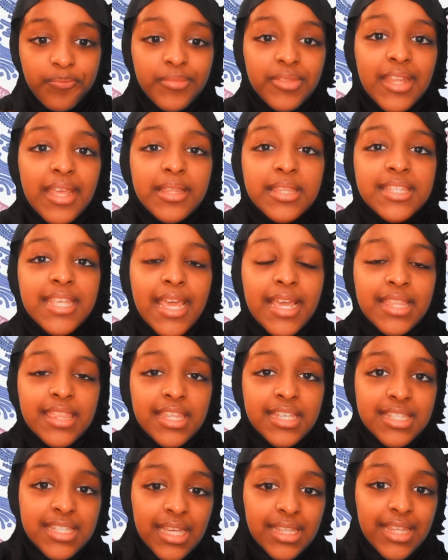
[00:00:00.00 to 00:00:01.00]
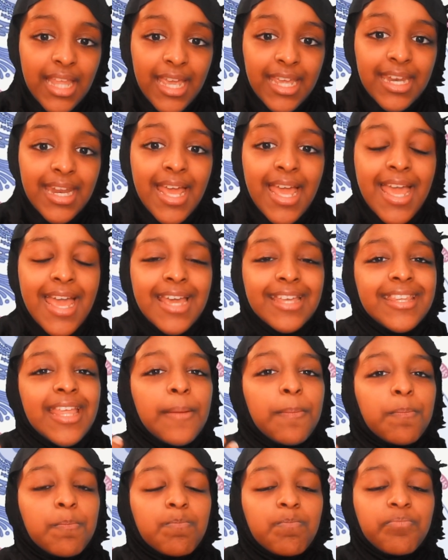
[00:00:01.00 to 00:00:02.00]
They take the sunlight and
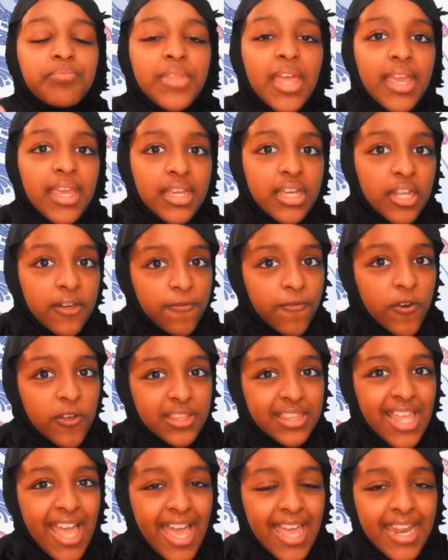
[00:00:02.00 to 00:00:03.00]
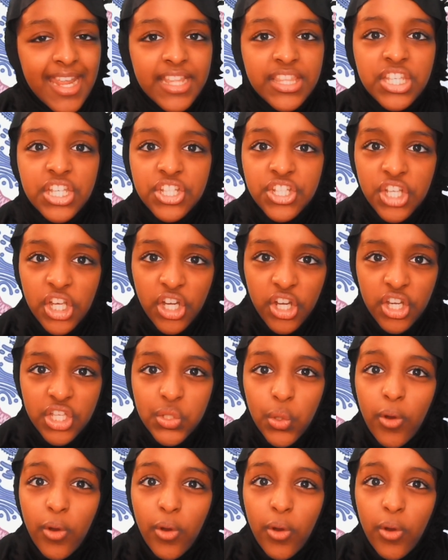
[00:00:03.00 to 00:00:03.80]
they convert that into sugars